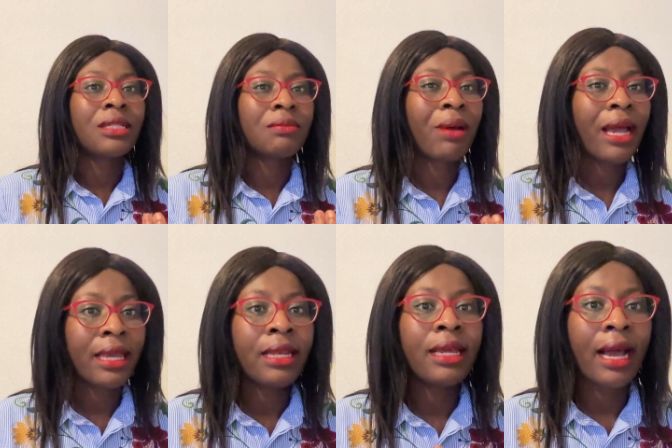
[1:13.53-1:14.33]

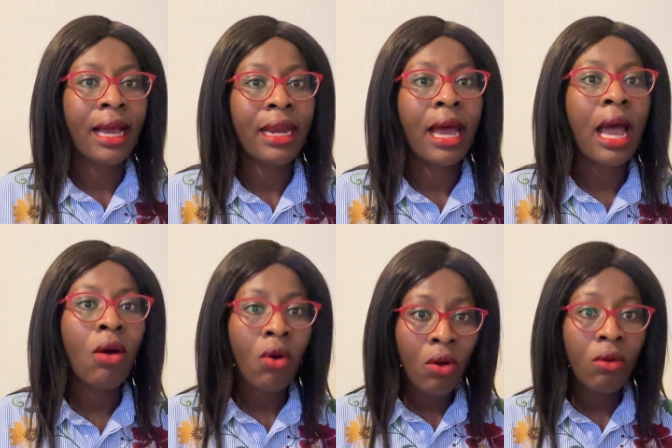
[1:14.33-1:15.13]
back in Ghana,
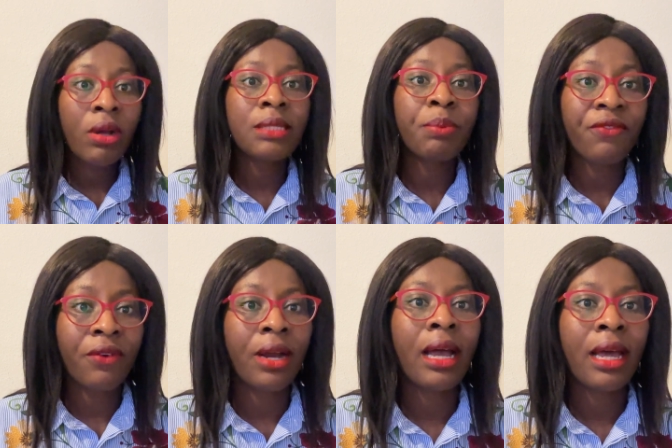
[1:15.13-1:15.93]
I'll always speak
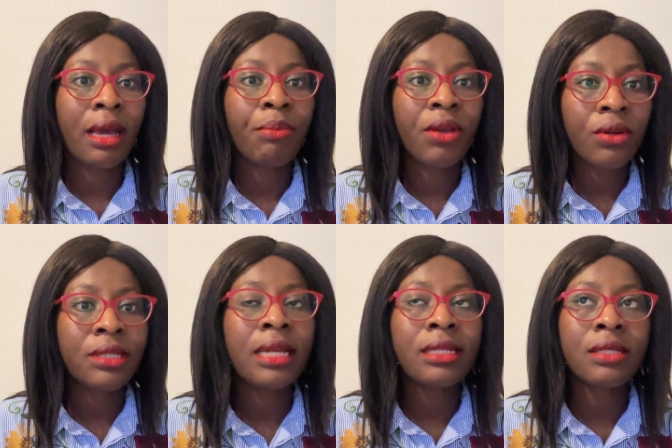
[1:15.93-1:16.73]
for Ghana
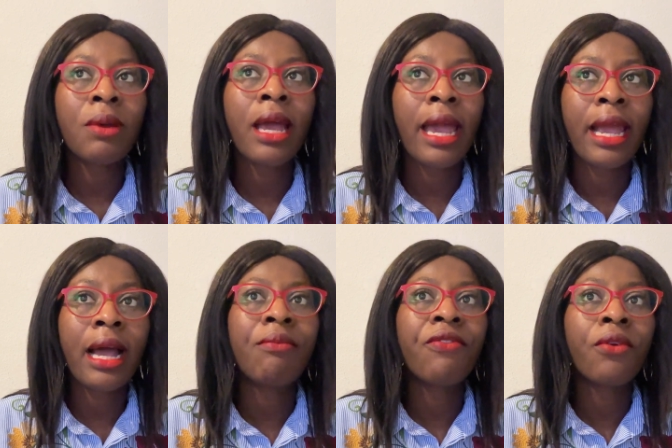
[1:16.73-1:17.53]
because that is where I
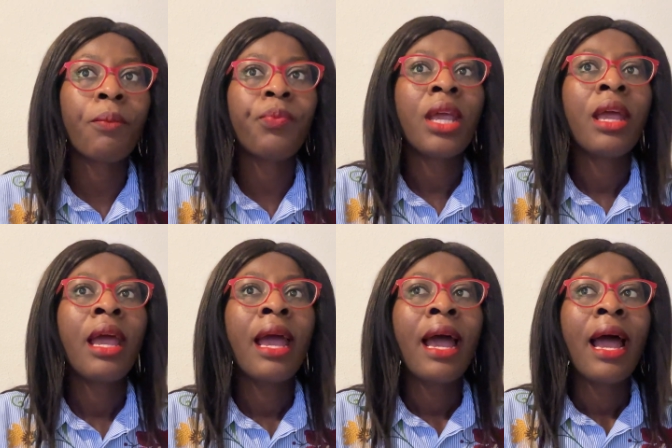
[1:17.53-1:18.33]
come from.
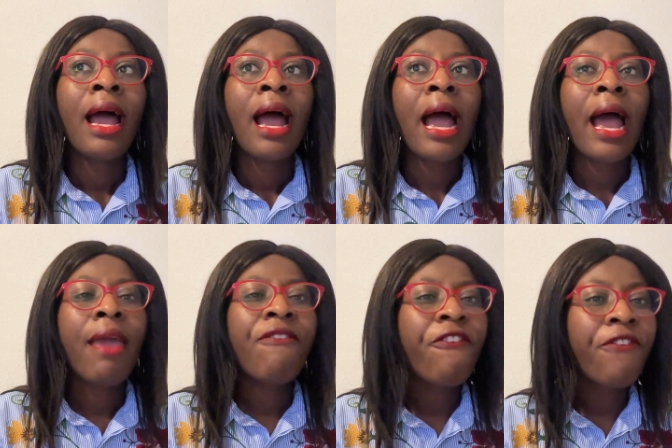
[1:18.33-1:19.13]

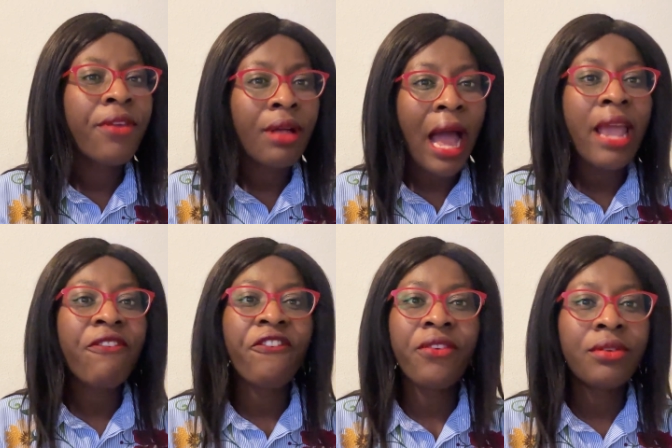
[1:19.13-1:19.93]
I feel
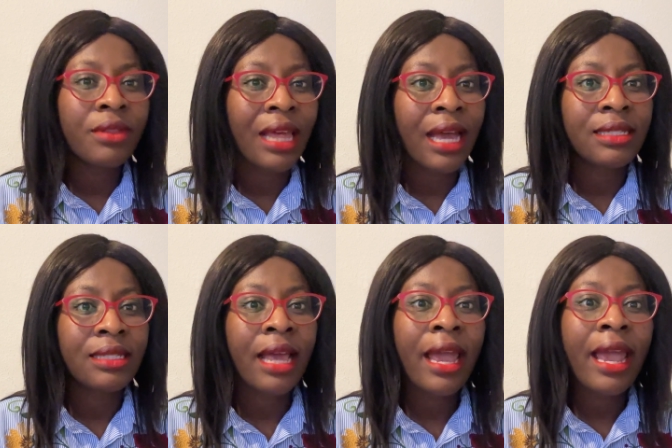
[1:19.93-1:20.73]
that
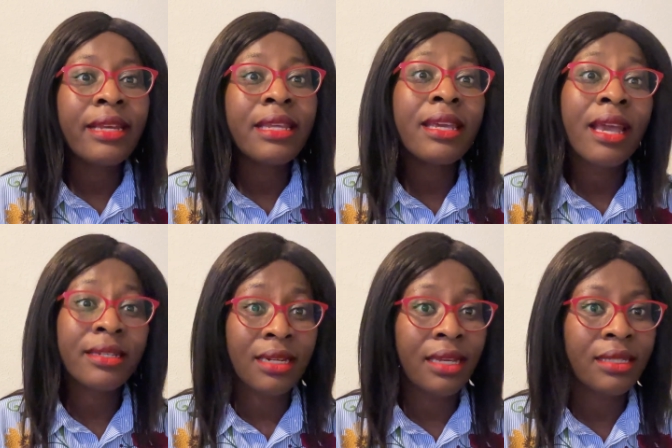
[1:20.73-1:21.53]
the
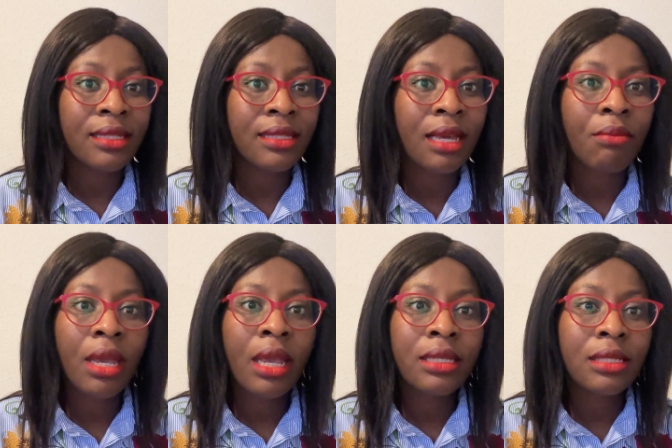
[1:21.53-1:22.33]
educational system
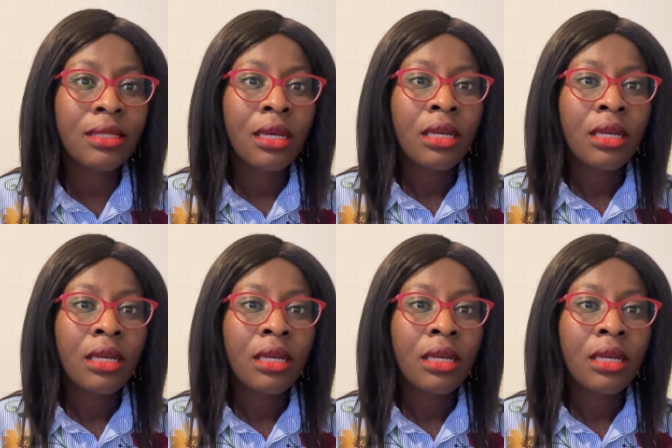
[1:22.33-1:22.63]
is